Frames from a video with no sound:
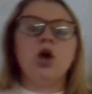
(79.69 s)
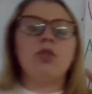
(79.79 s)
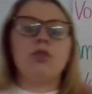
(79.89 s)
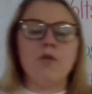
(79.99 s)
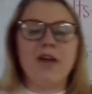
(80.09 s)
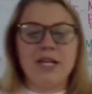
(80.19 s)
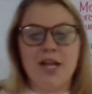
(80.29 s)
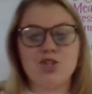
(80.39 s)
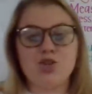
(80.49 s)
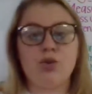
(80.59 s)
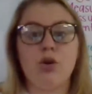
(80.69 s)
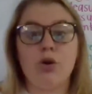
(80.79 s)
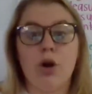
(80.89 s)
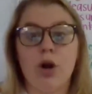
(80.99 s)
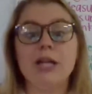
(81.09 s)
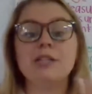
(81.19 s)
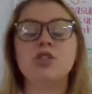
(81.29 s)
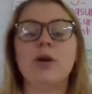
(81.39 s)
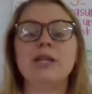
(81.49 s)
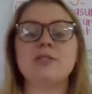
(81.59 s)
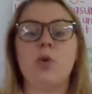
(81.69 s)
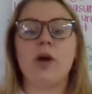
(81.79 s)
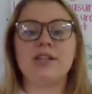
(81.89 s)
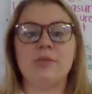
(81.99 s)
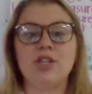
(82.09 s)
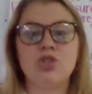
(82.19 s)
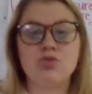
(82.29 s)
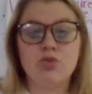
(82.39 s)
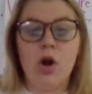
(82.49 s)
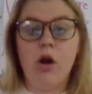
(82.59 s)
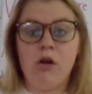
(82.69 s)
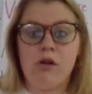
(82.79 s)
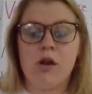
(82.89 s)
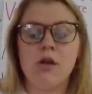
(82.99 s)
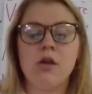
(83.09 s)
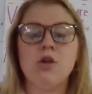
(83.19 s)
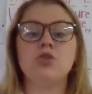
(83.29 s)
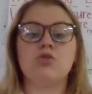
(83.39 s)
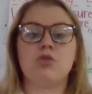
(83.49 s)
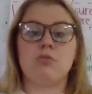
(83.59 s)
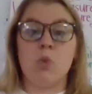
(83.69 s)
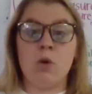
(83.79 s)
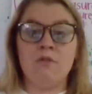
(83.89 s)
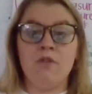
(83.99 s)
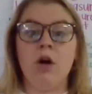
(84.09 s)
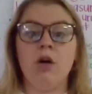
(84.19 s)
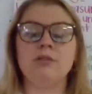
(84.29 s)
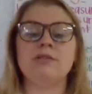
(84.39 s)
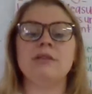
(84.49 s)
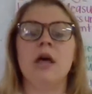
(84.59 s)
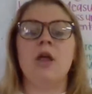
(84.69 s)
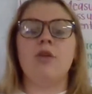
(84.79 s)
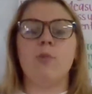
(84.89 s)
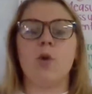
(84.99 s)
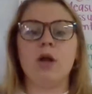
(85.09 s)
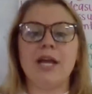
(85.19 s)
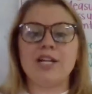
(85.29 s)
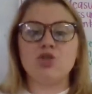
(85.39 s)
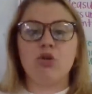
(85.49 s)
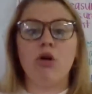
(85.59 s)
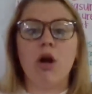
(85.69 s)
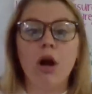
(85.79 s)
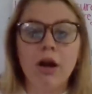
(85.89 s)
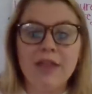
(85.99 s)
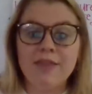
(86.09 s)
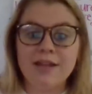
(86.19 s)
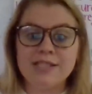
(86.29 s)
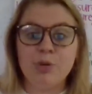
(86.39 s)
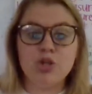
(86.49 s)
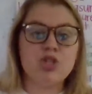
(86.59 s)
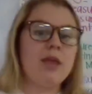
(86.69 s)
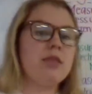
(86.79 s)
through that electrical current, so it's going to be stronger. So the more volts, the more electrical current that is pushing